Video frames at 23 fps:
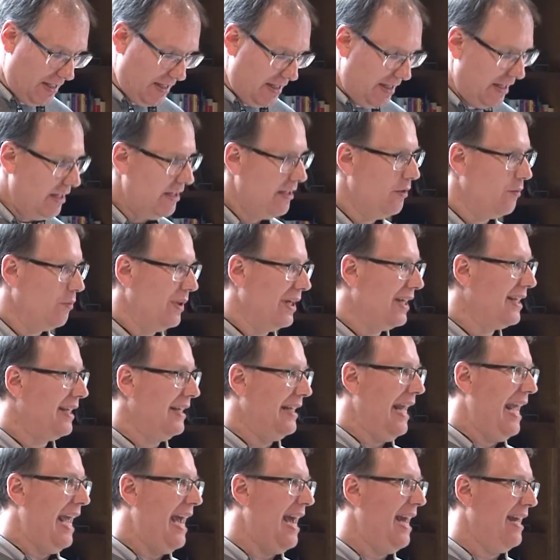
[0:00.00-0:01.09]
And then we
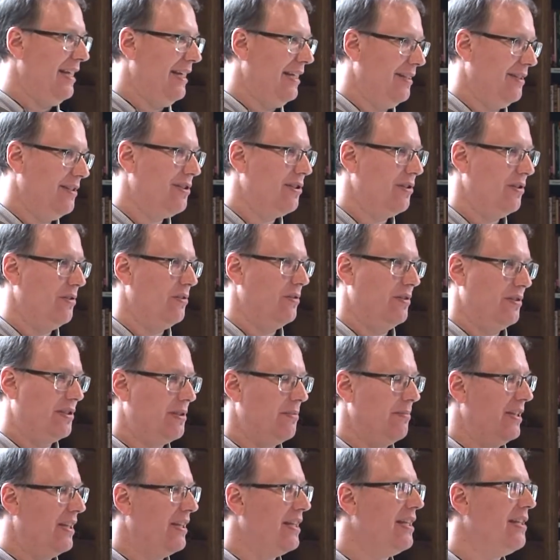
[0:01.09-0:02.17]
could add into
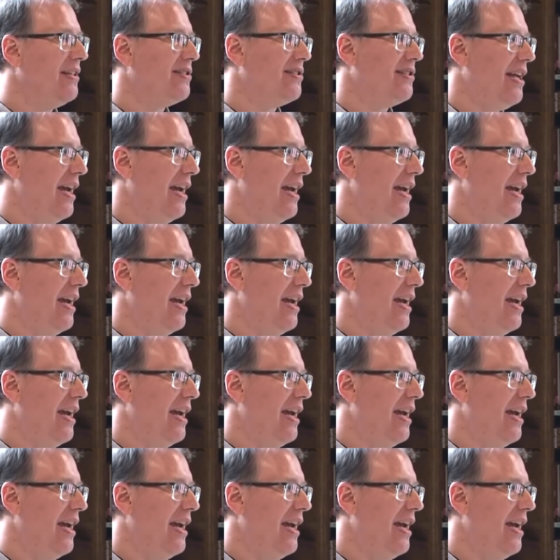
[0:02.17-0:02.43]
some of these